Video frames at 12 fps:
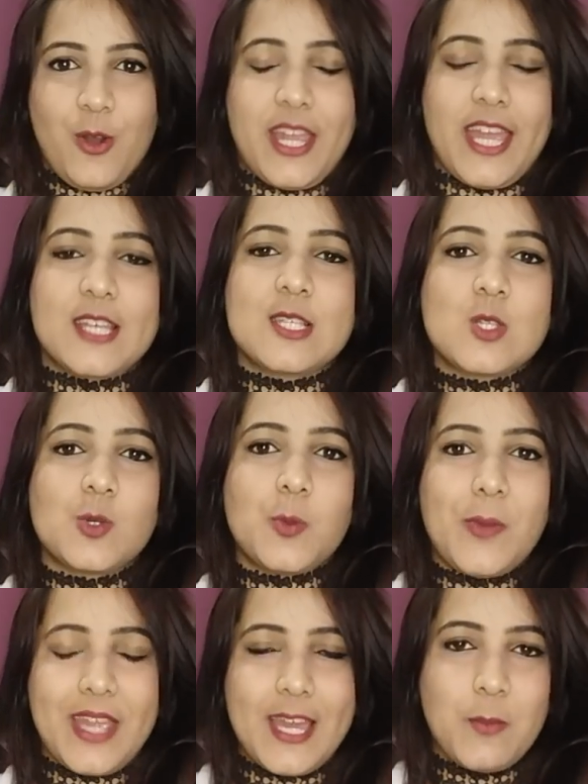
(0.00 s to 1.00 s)
Okay, so to
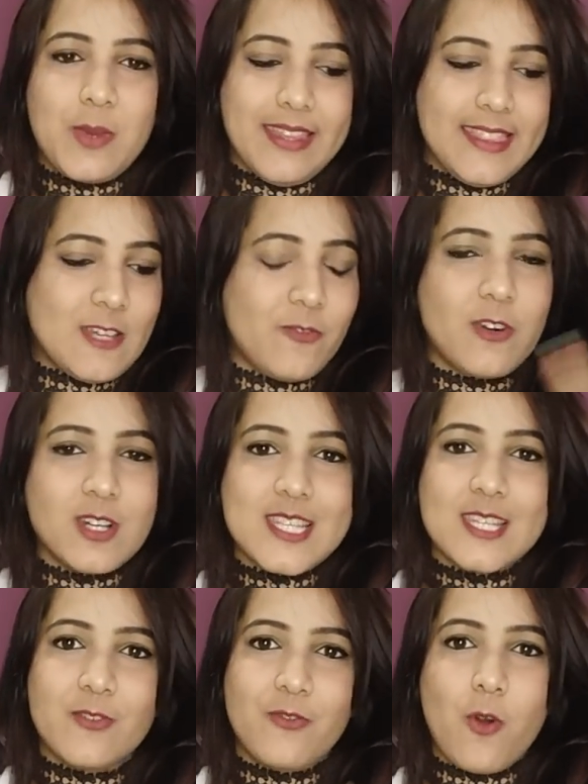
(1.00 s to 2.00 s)
begin with, the first
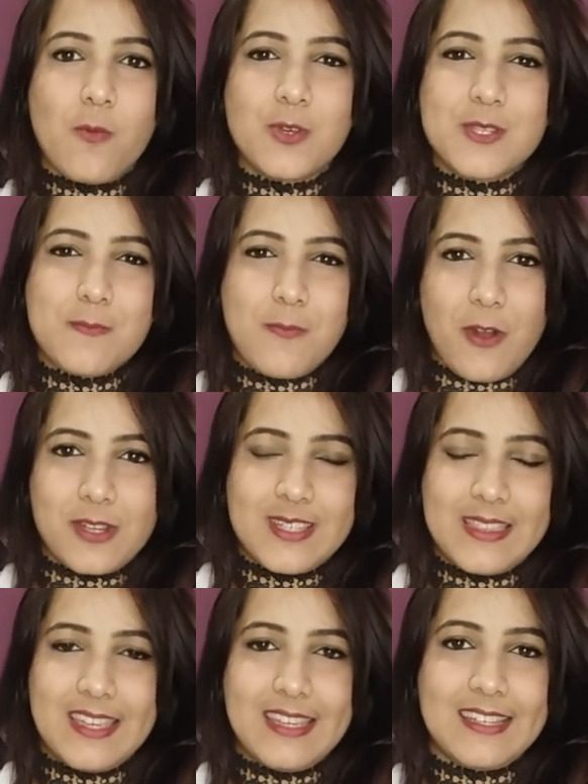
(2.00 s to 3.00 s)
and the foremost
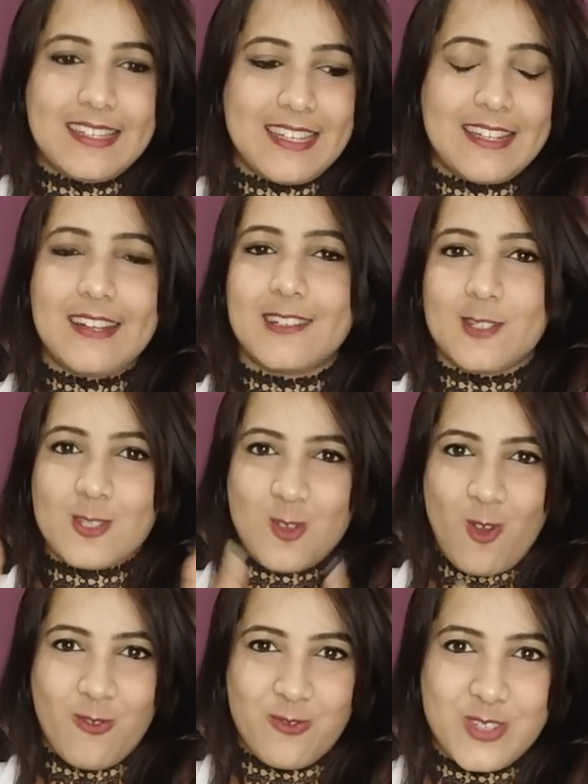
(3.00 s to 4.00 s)
important thing in nail art is
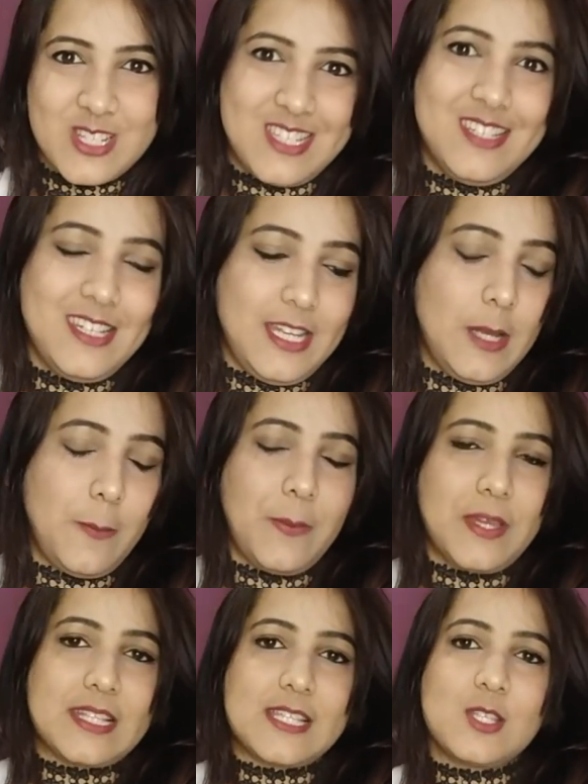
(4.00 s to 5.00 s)
obviously nail
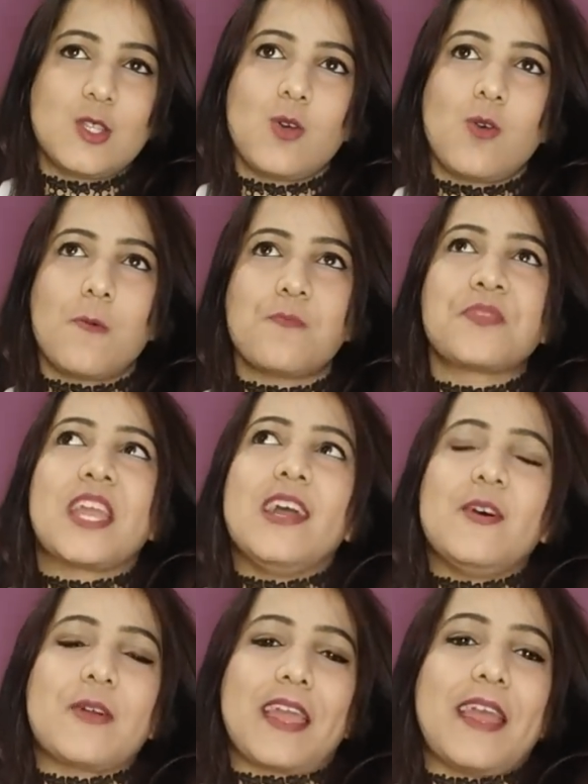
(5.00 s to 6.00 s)
paints. So
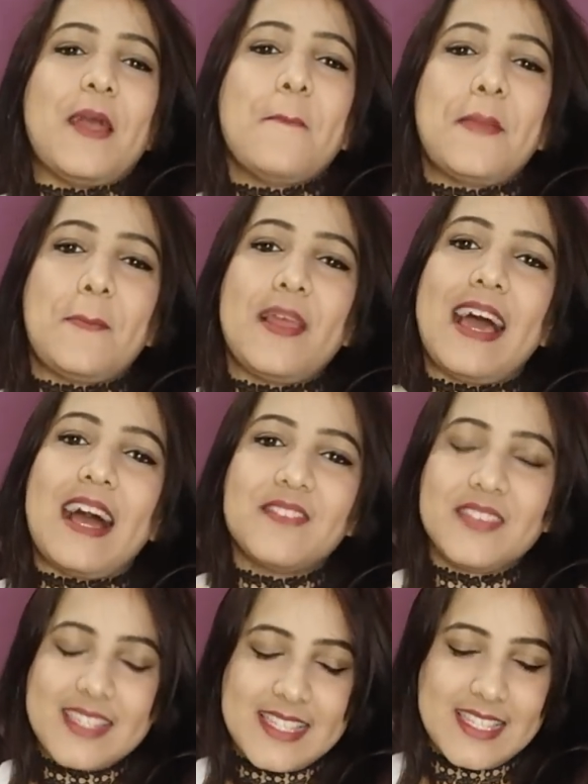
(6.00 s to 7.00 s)
okay, people have
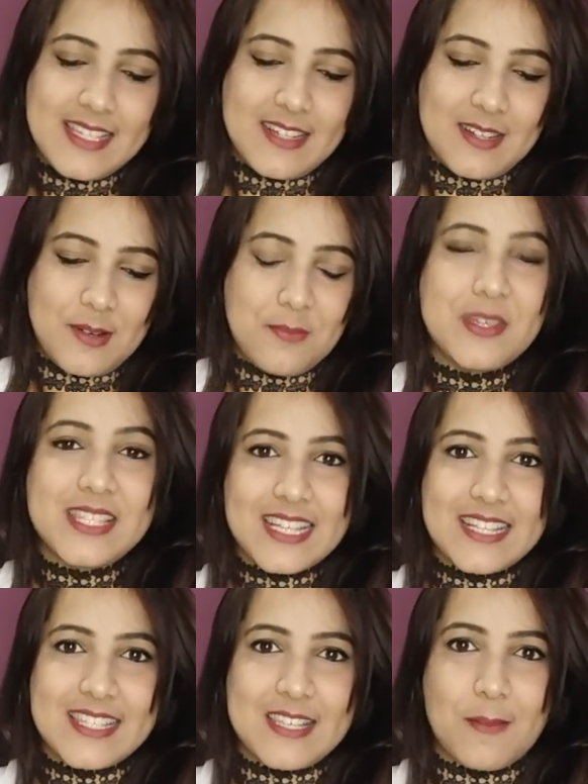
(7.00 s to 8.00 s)
this
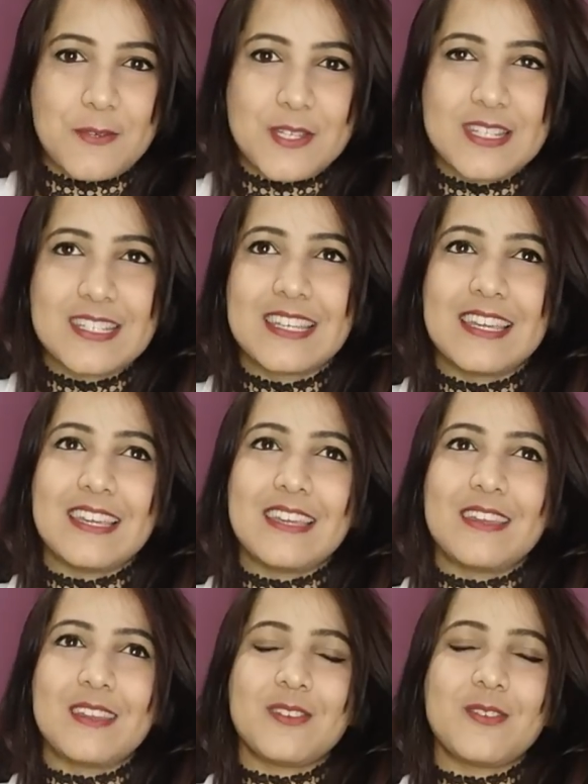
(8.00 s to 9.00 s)
misconception
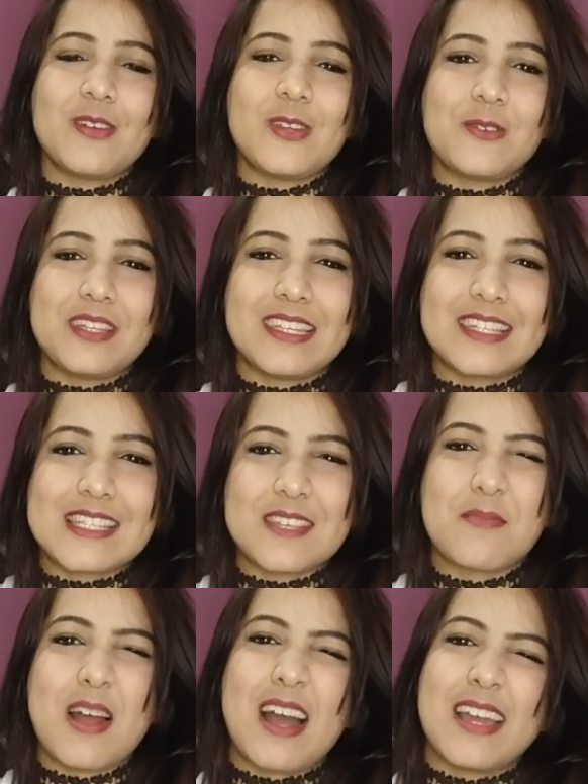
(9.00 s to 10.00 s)
ki, you know, you will need
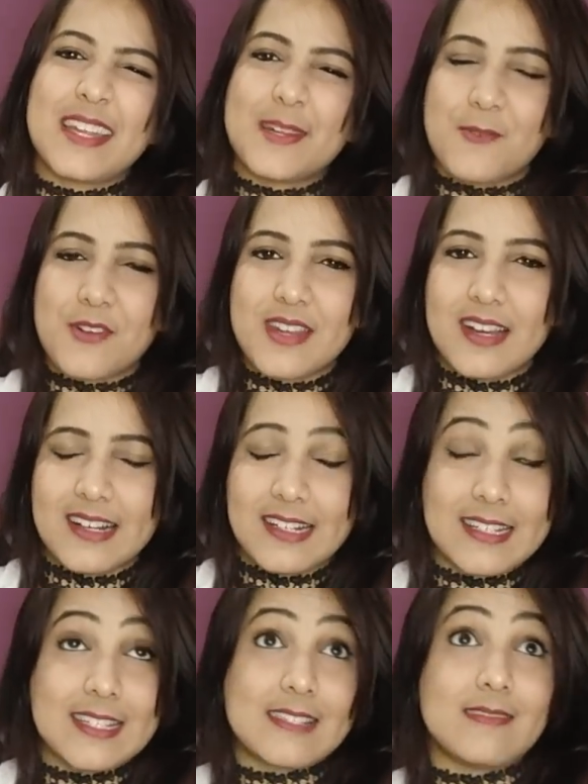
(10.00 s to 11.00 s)
some high-end
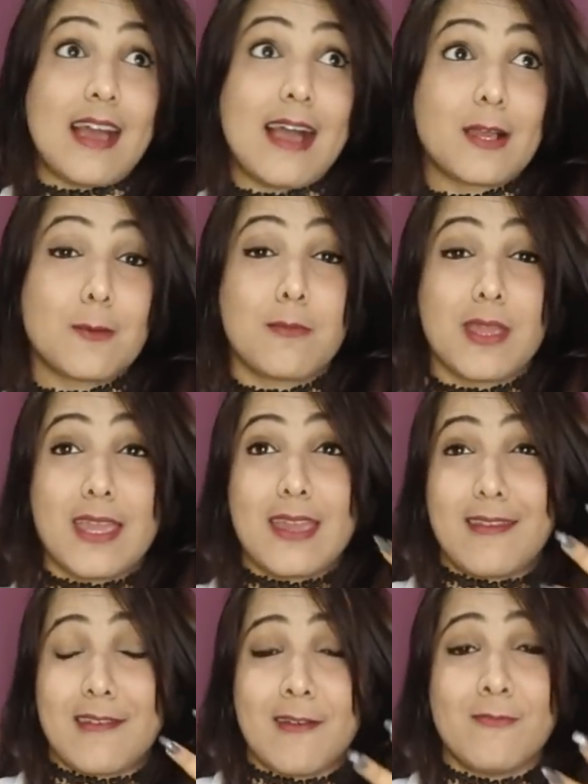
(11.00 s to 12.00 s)
products,
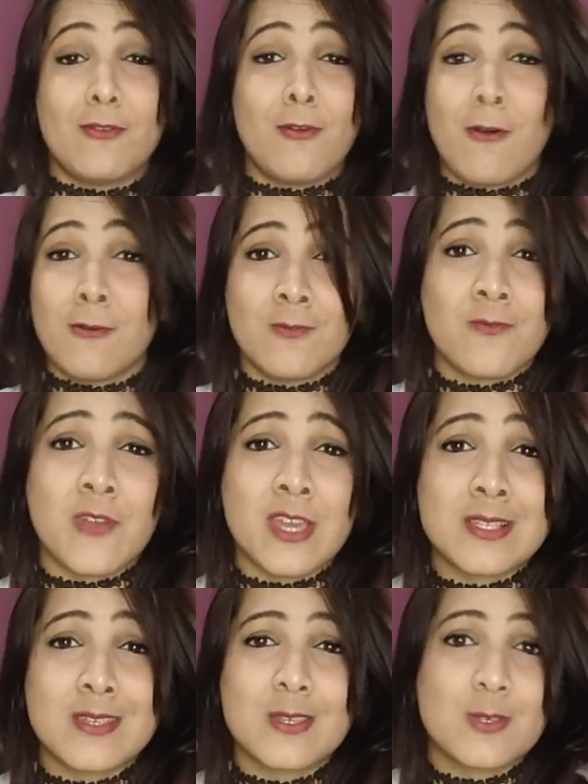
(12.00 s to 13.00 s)
Lakme, Revlon,
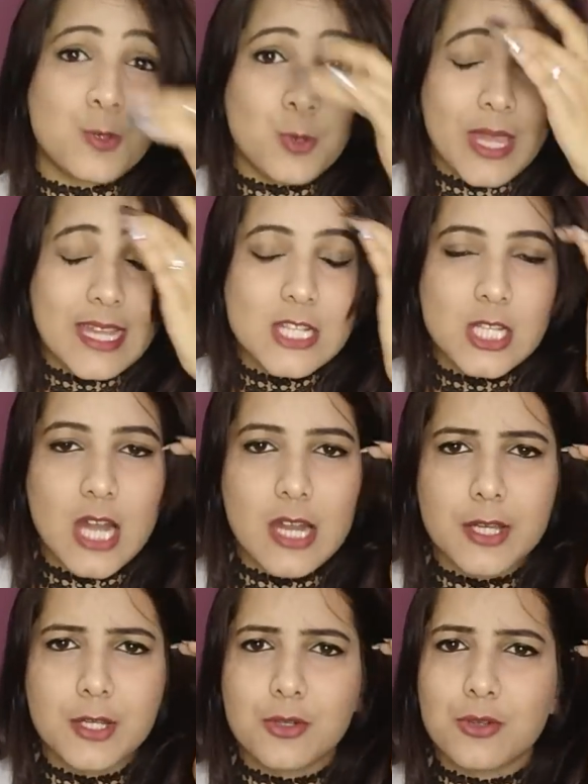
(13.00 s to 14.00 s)
Faces to get
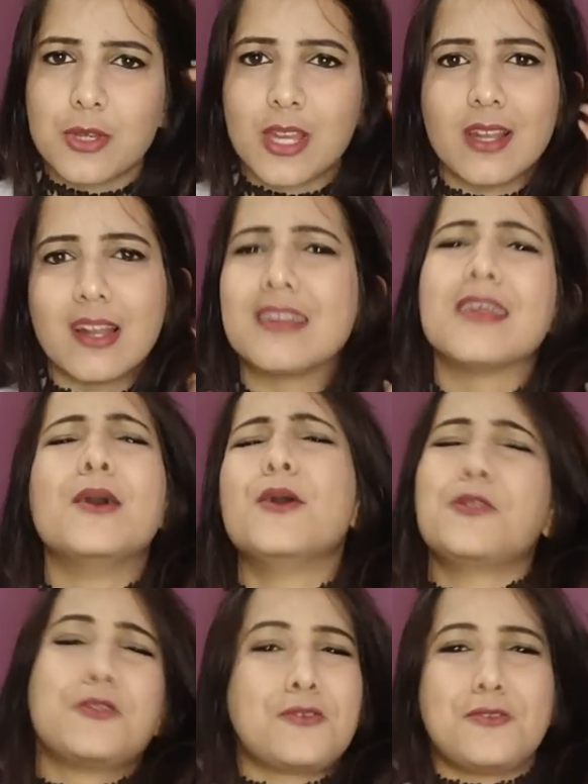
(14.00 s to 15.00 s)
started into nail art.
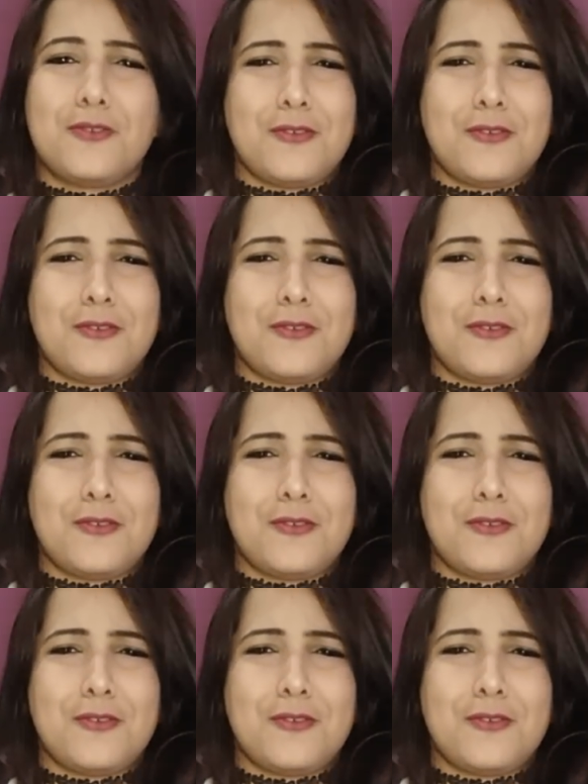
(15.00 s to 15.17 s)
No,